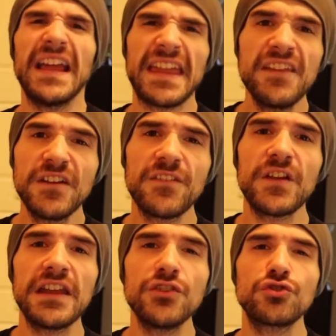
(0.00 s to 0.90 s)
Even if
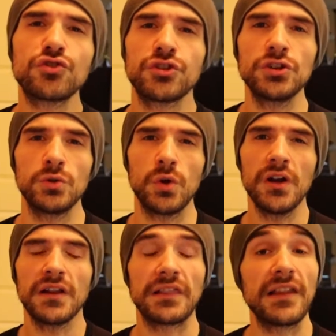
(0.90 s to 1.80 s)
it is true,
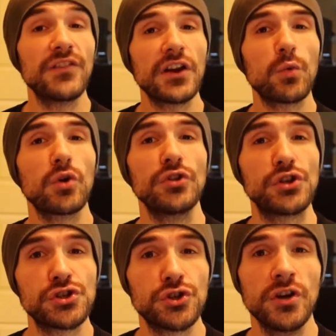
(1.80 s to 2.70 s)
living in a world of
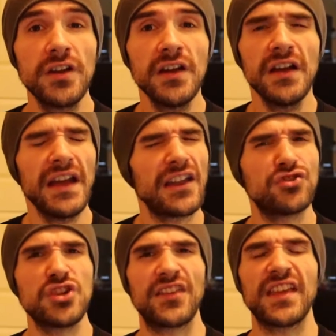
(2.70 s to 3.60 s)
should
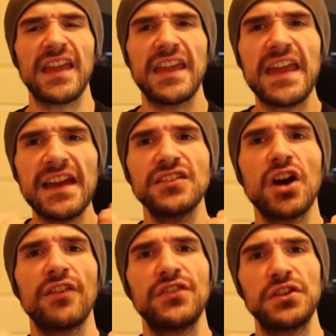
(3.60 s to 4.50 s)
is just
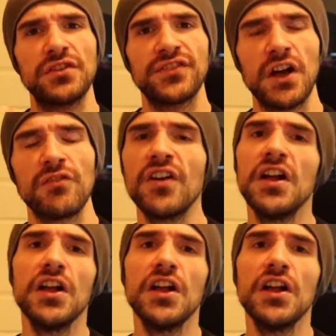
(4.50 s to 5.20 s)
handcuffing yourself.